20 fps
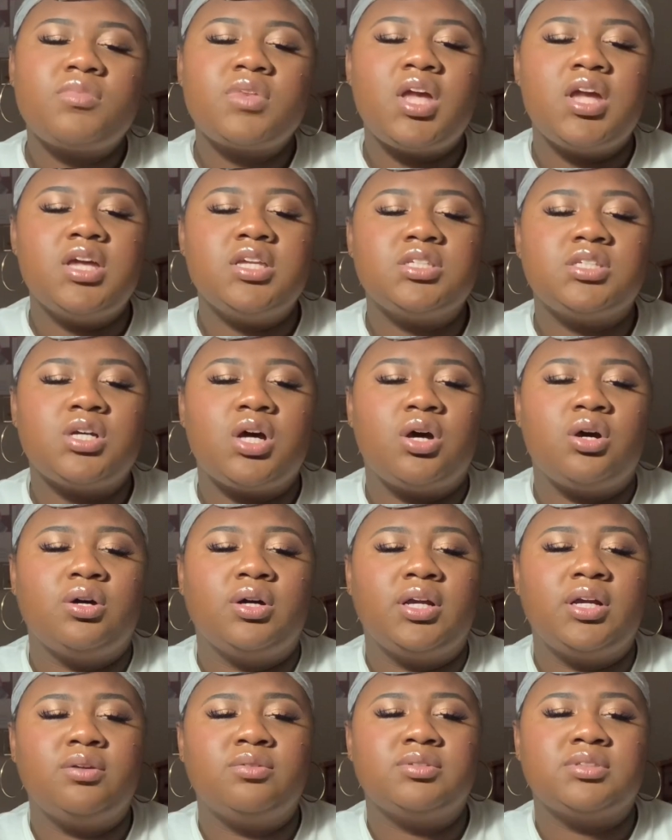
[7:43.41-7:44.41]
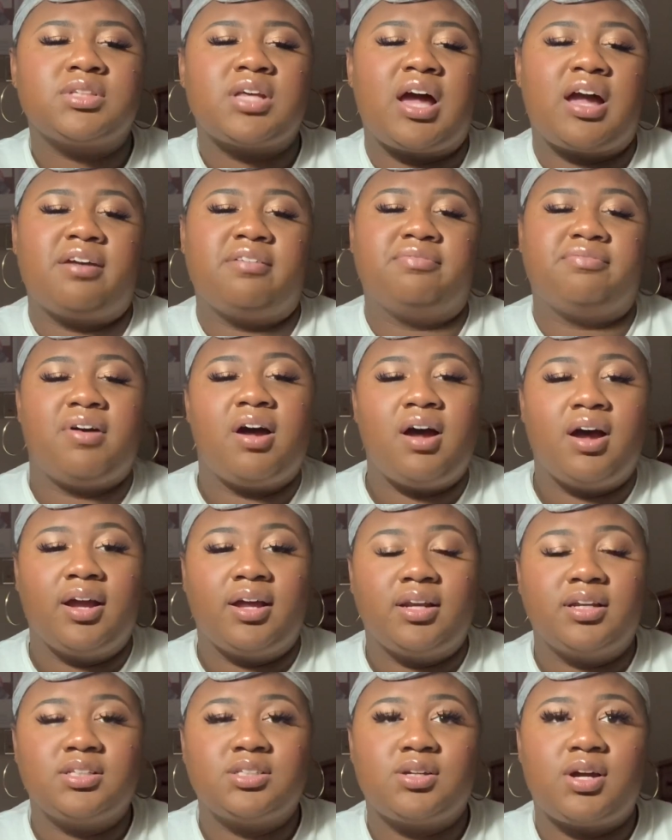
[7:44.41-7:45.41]
And so he was like,
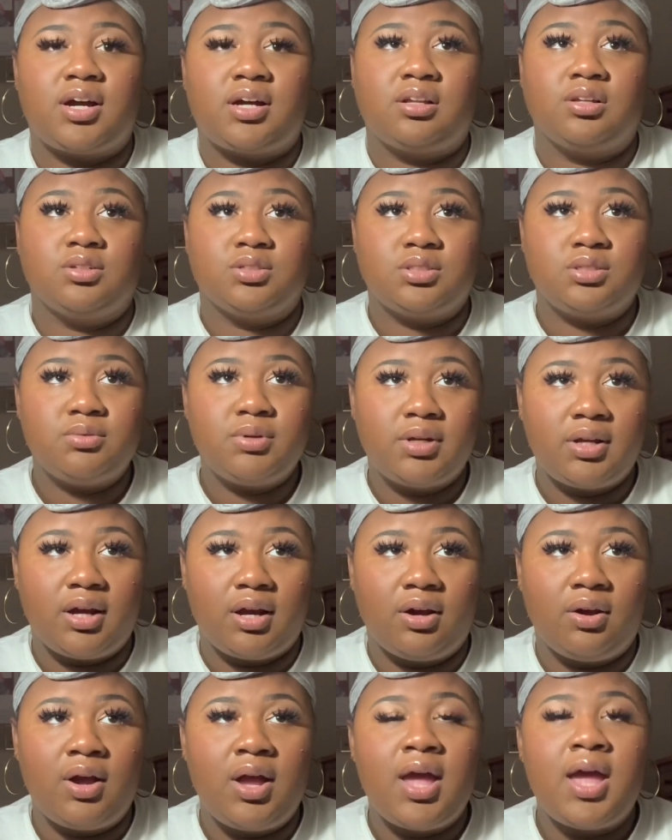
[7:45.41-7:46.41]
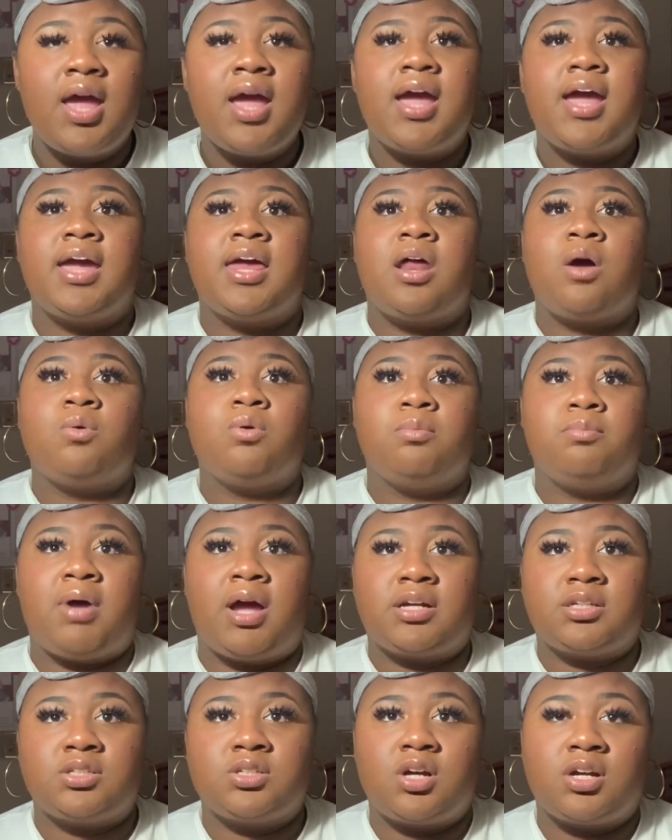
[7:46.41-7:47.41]
fine. And so I closed the window and I went
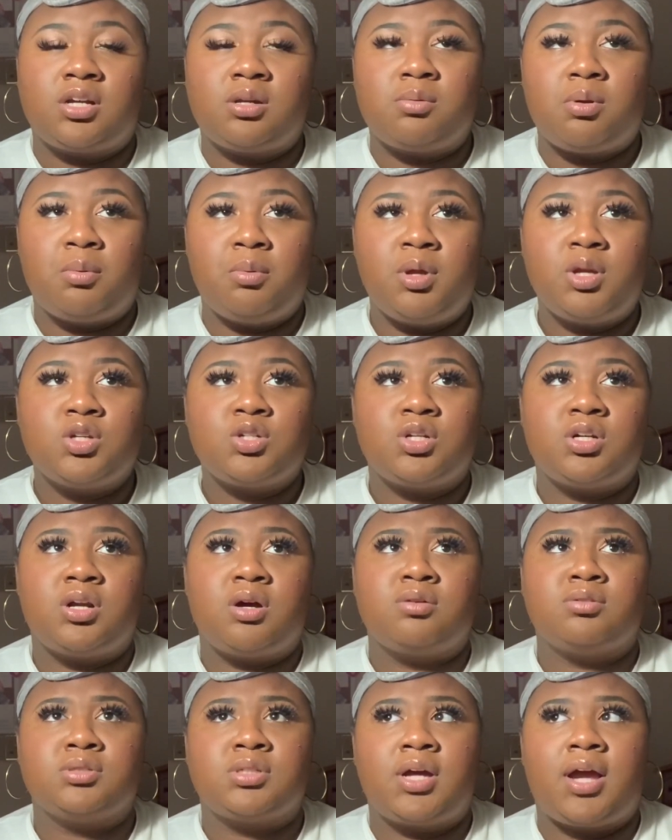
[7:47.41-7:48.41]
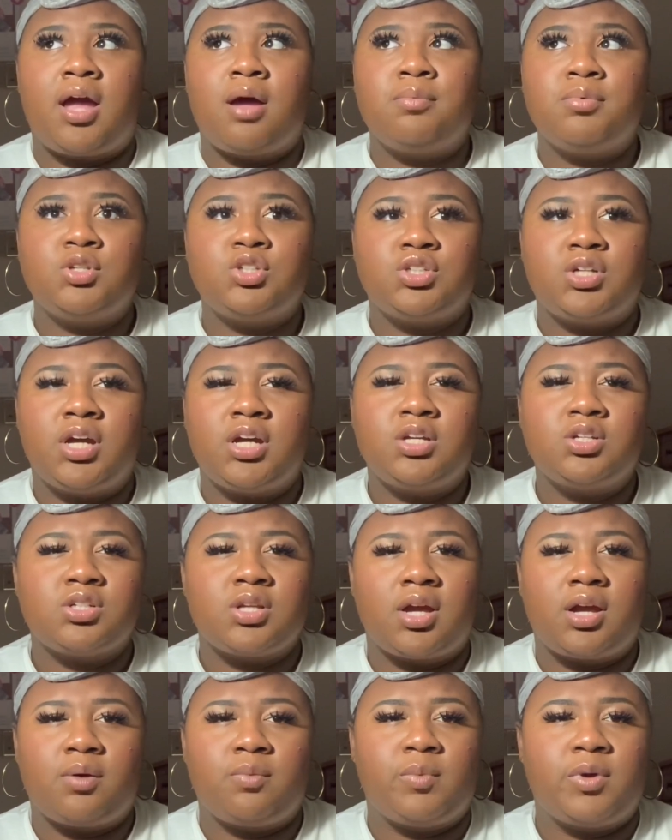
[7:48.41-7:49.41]
back to talking to my manager, and I was like, how much change
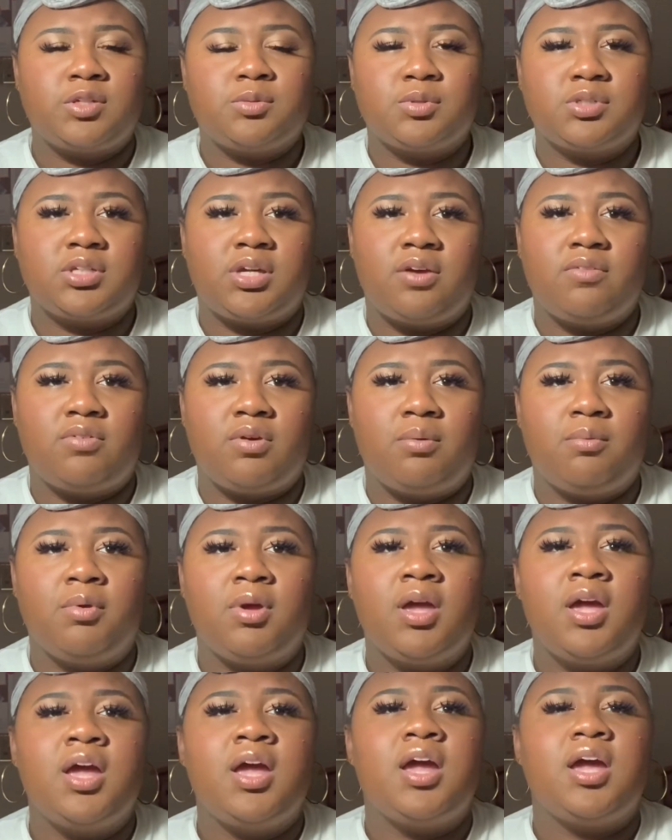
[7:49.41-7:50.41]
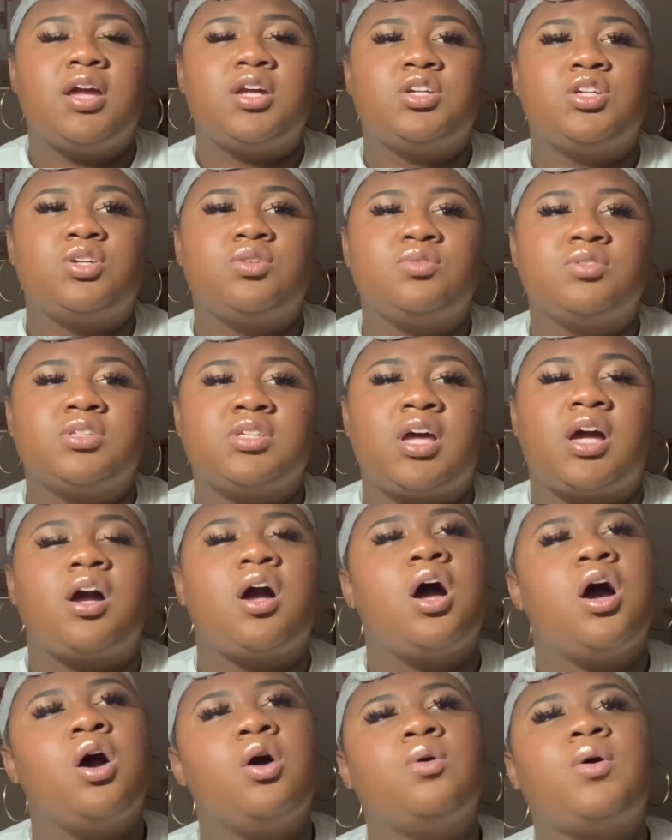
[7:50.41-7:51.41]
like am I supposed to give him? And she was like,
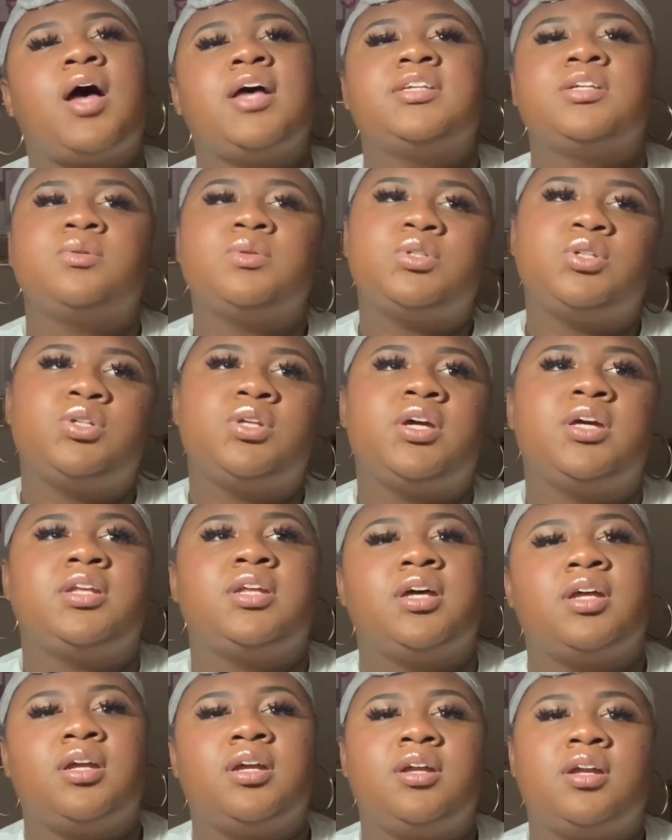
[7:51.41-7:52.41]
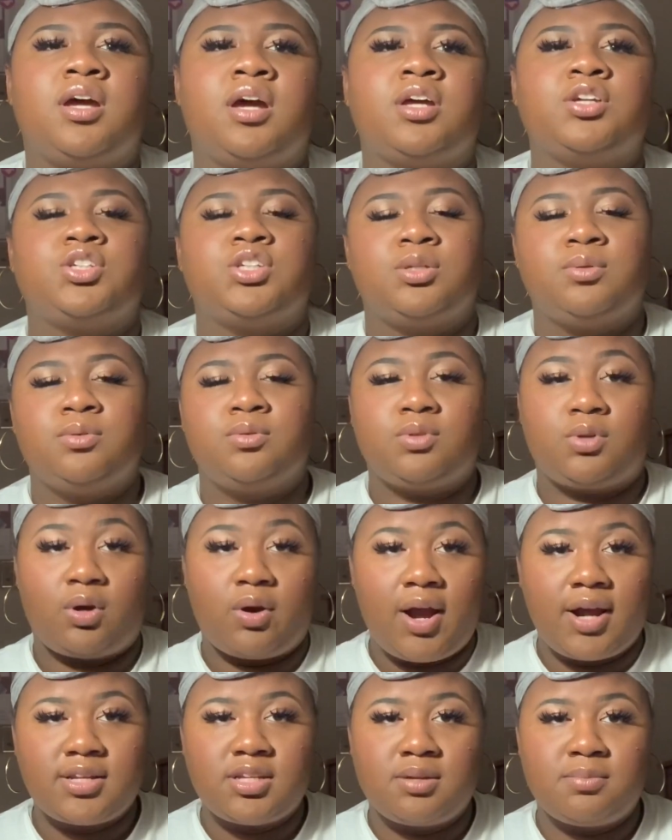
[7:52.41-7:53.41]
oh, I see what you did, da da da. She
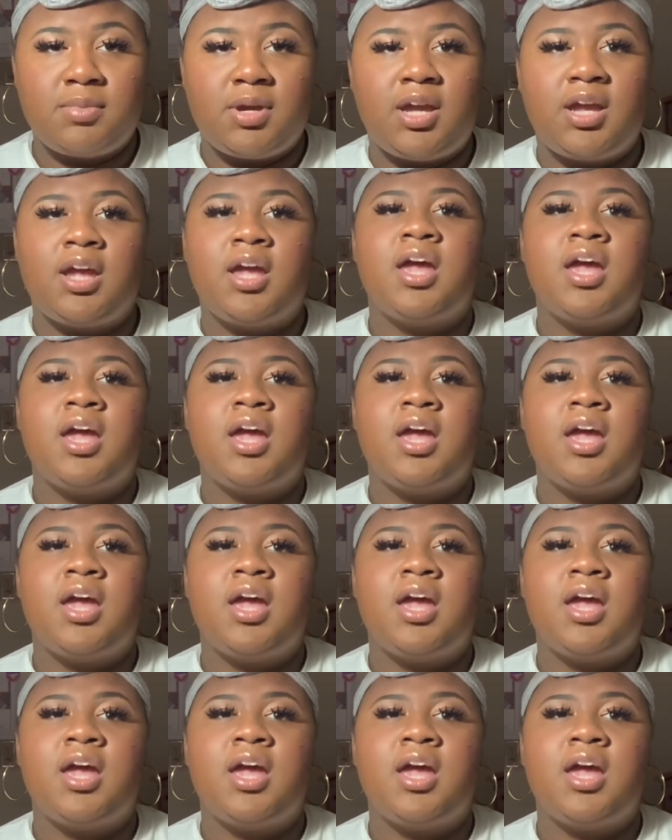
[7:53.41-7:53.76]
corrected me.